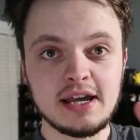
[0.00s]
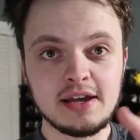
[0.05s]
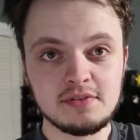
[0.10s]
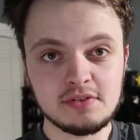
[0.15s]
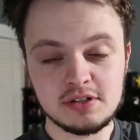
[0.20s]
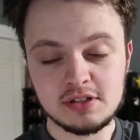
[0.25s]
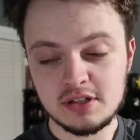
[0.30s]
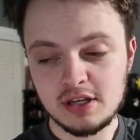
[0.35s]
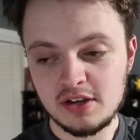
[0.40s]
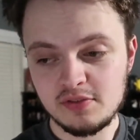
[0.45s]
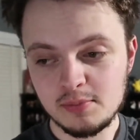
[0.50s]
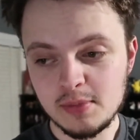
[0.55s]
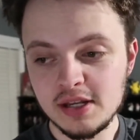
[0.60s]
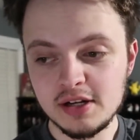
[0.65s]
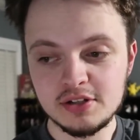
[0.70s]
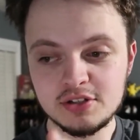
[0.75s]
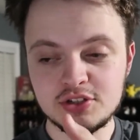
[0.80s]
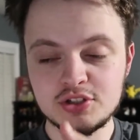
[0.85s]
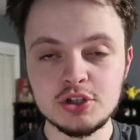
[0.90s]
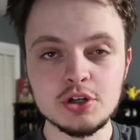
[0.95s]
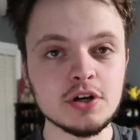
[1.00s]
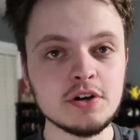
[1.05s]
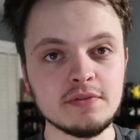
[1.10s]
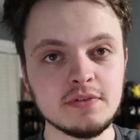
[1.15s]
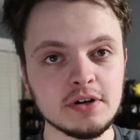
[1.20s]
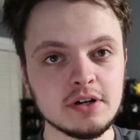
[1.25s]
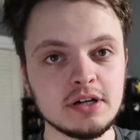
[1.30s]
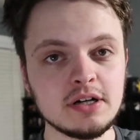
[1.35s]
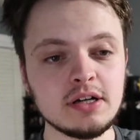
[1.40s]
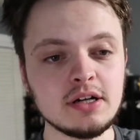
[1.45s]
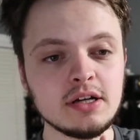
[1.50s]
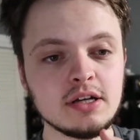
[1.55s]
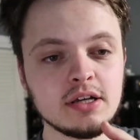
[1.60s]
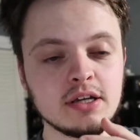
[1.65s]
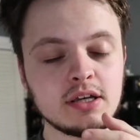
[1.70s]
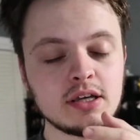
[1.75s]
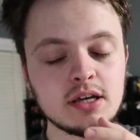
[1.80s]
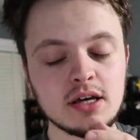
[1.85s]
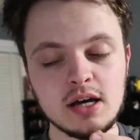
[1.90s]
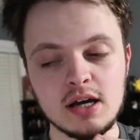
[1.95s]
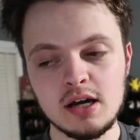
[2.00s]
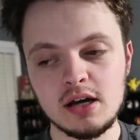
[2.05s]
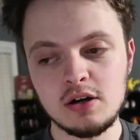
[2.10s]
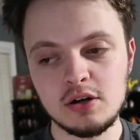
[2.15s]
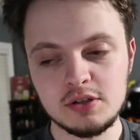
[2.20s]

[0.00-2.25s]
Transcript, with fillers: I have a, I've made a server uh,